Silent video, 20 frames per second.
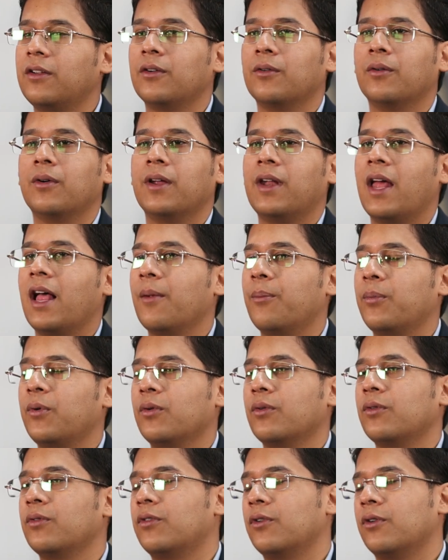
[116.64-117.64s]
to you and help
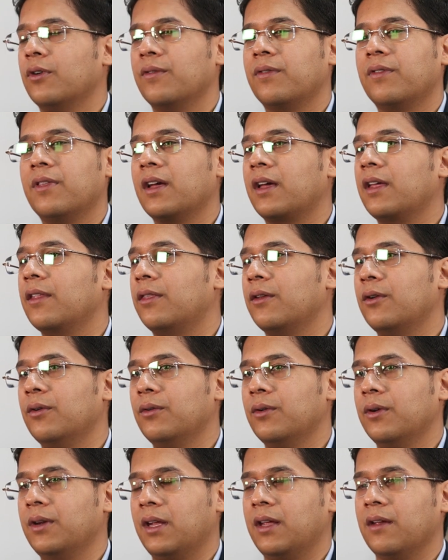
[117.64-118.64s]
you sort of think it
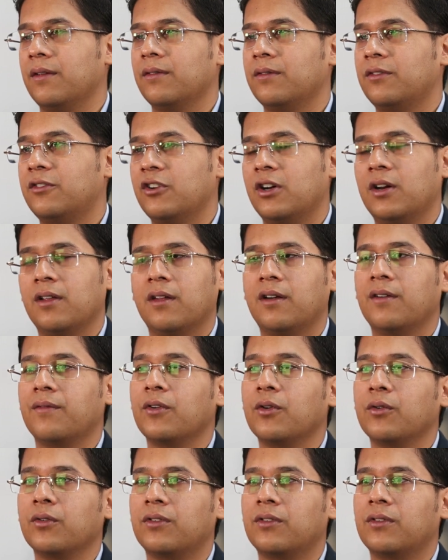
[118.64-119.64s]
through and give, share their
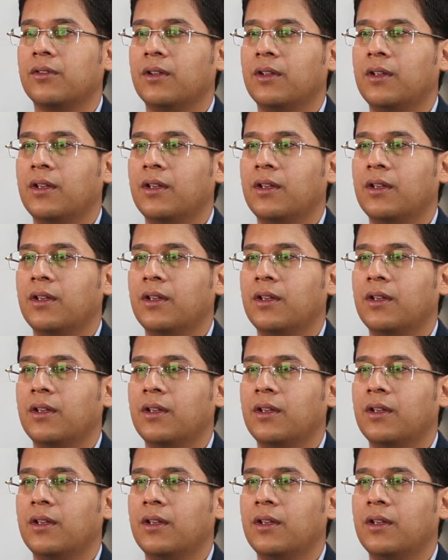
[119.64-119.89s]
views.